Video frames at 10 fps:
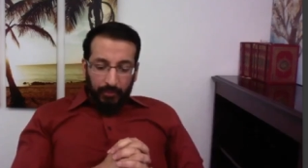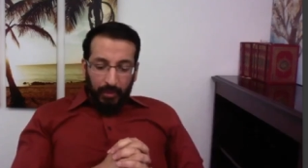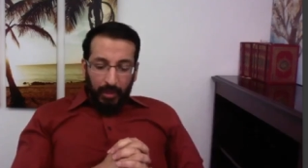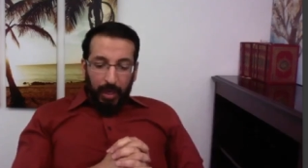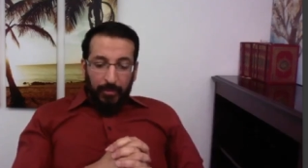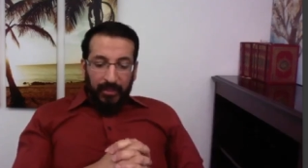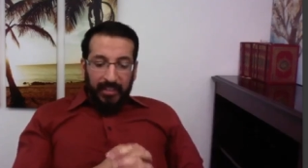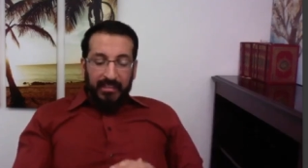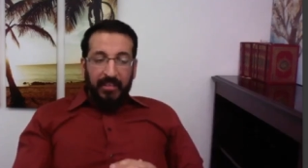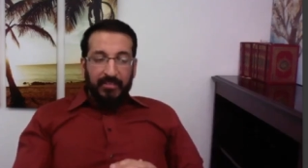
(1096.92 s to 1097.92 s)
Our
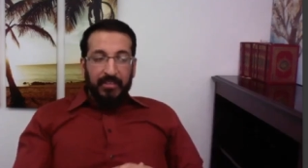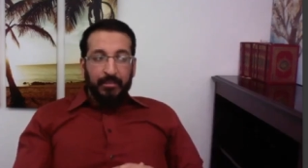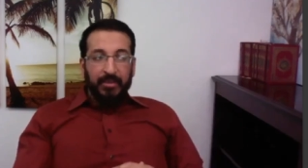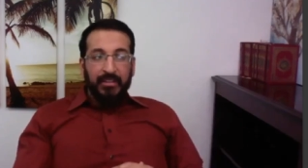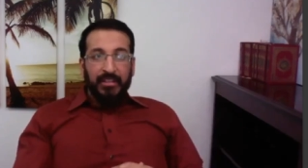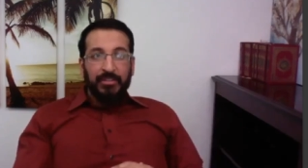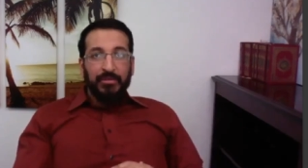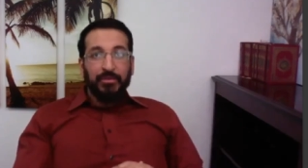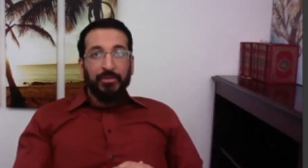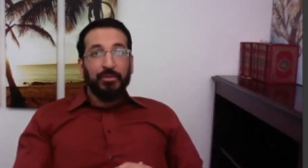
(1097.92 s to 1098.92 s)
brains have this ability
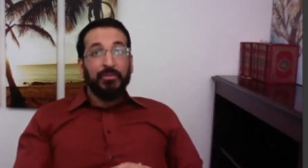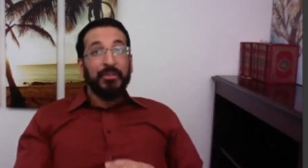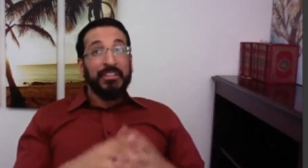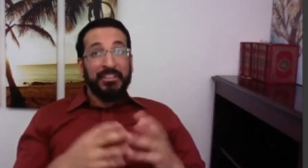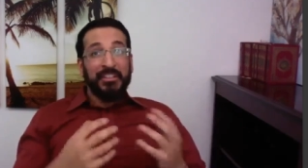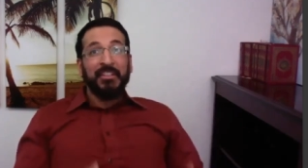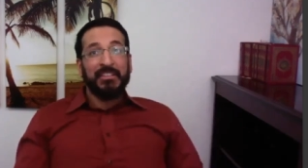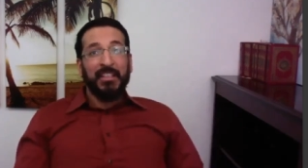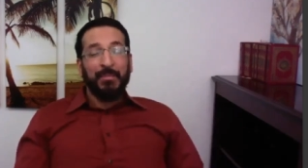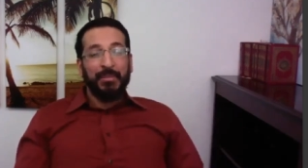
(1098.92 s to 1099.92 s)
to really cheer
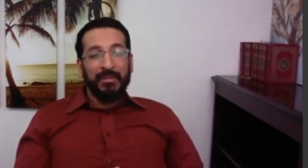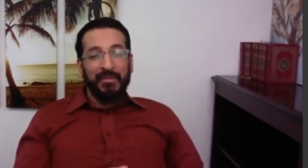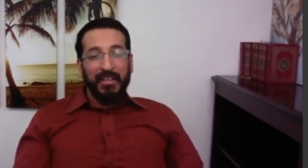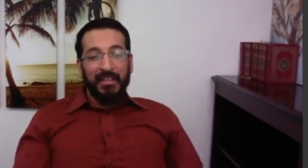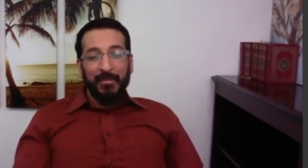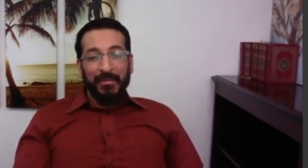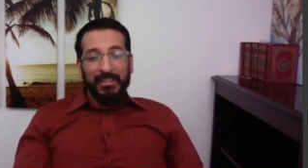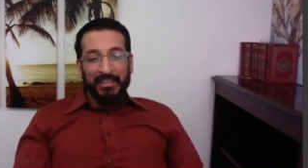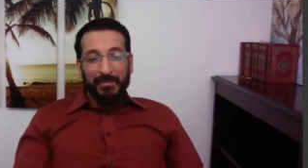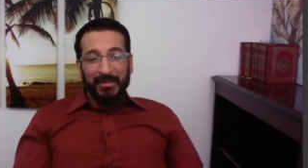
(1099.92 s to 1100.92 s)
us up, right? Our
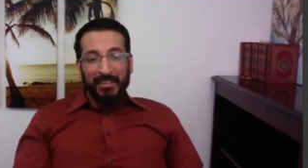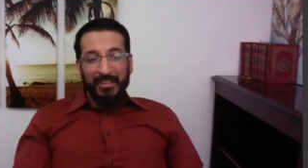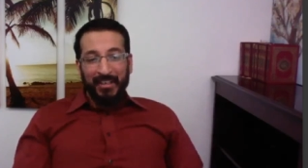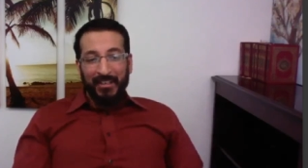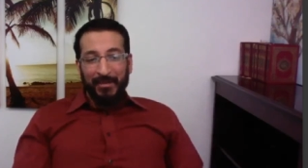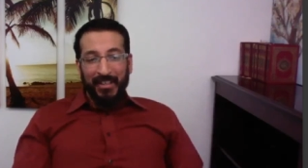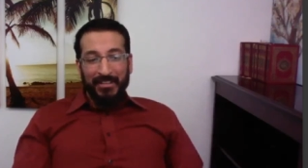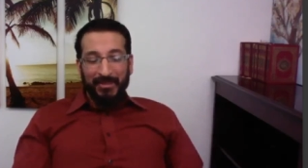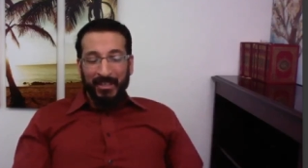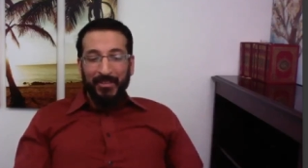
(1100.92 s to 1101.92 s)
brains can be our
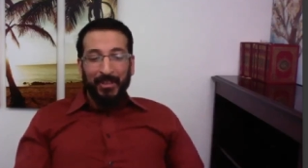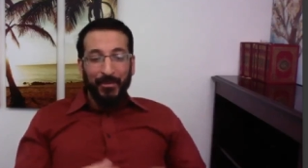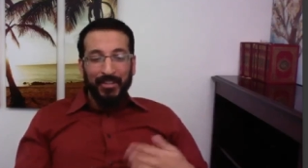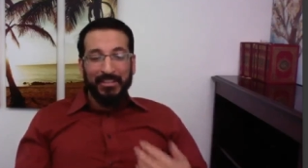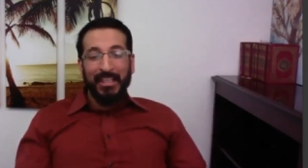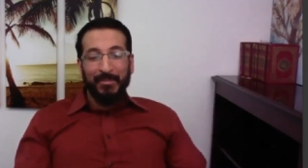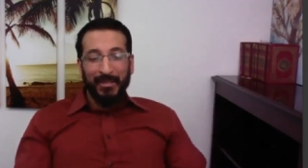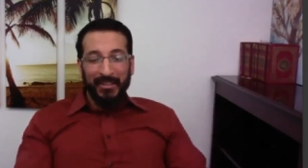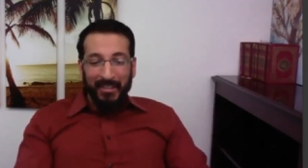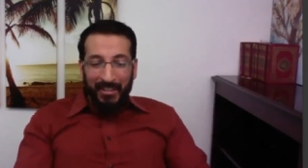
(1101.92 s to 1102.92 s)
best friend or our worst
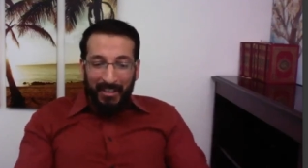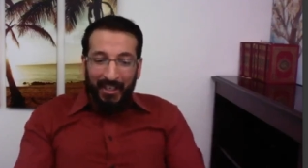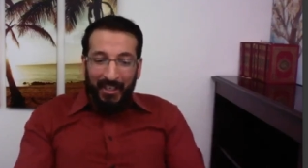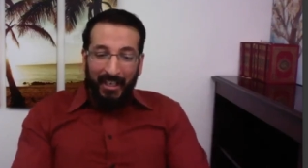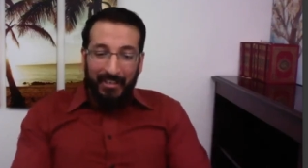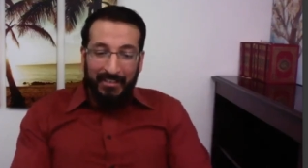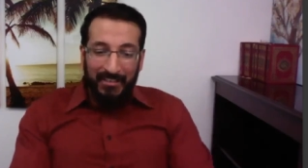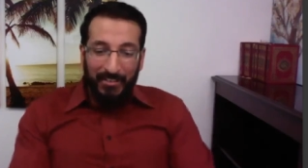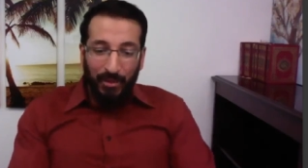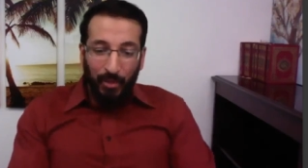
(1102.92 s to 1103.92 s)
nightmare. And
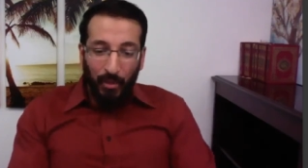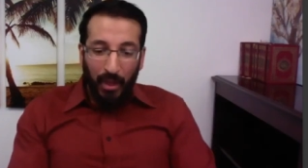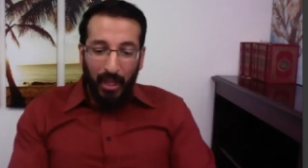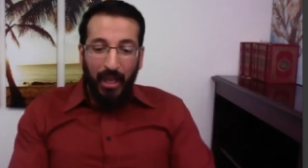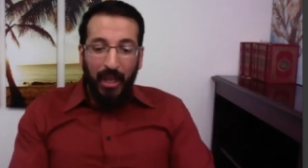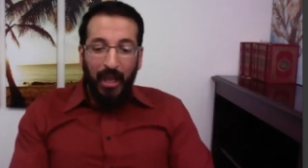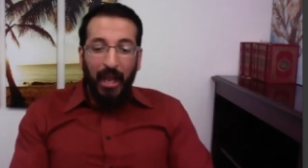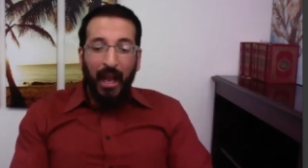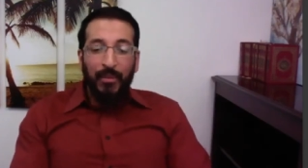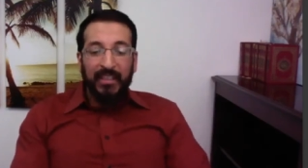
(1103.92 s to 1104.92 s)
so
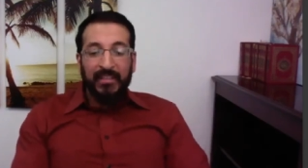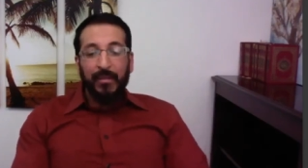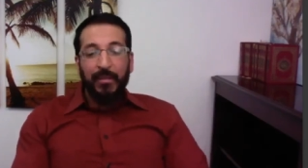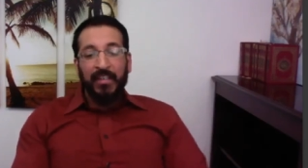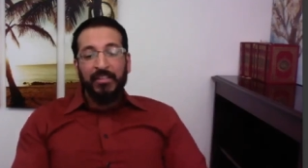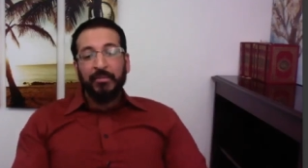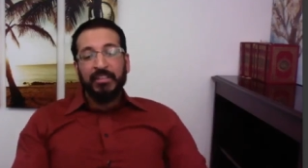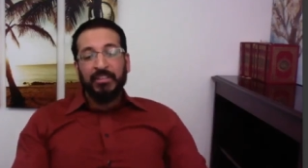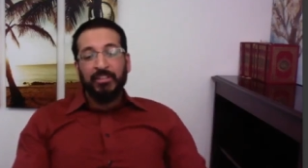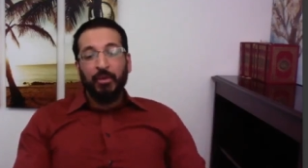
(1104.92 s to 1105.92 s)
how we get the body to
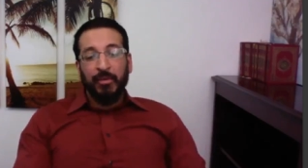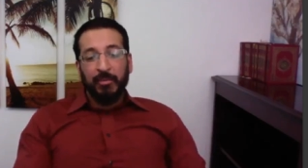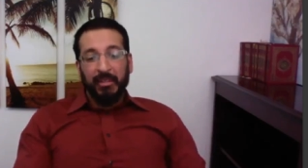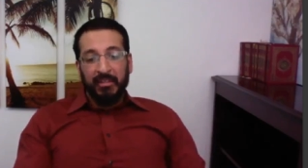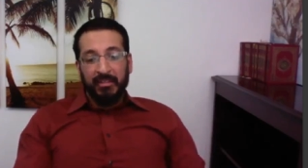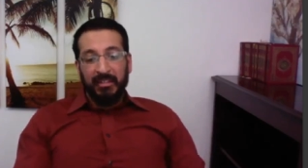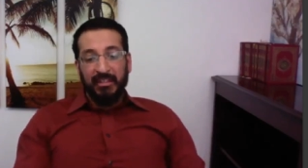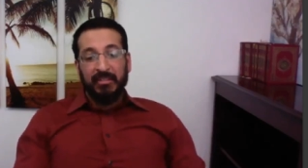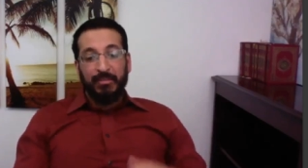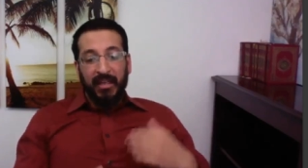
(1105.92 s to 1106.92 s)
release dopamine
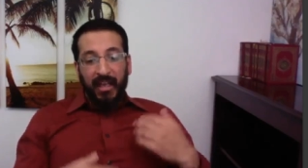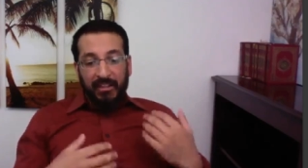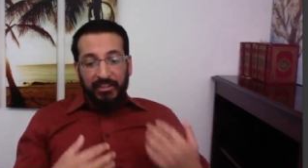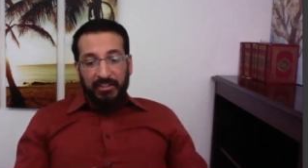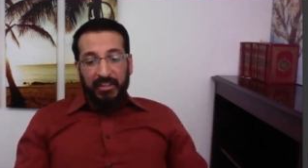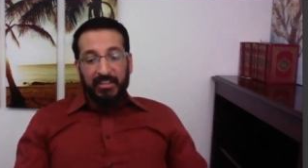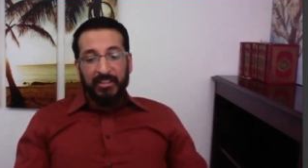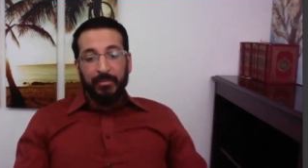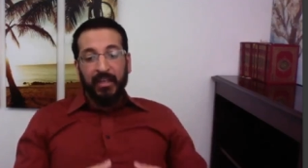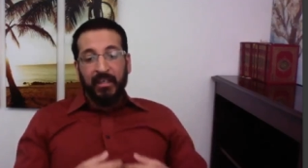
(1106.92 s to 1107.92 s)
is by
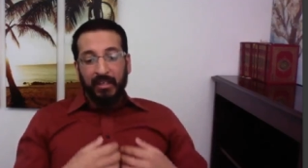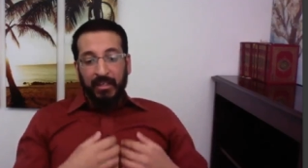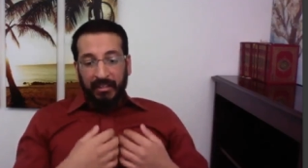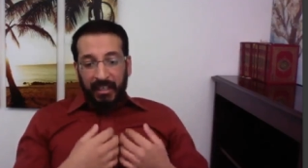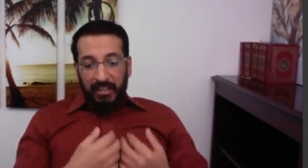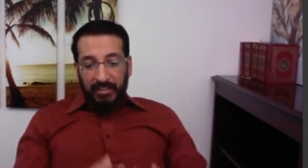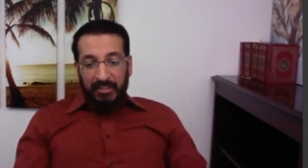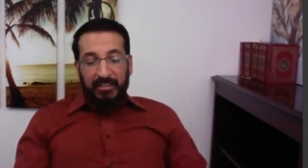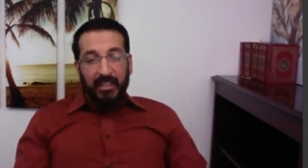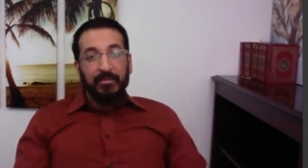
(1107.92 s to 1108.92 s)
exercising, by engaging in
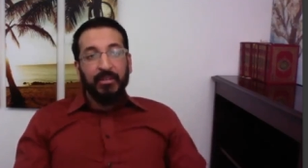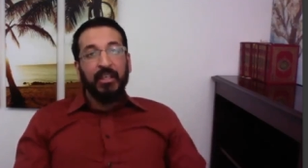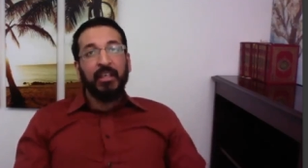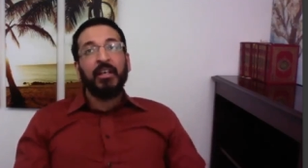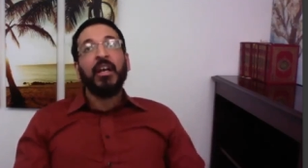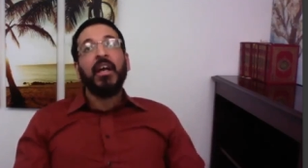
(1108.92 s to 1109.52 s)
self-care,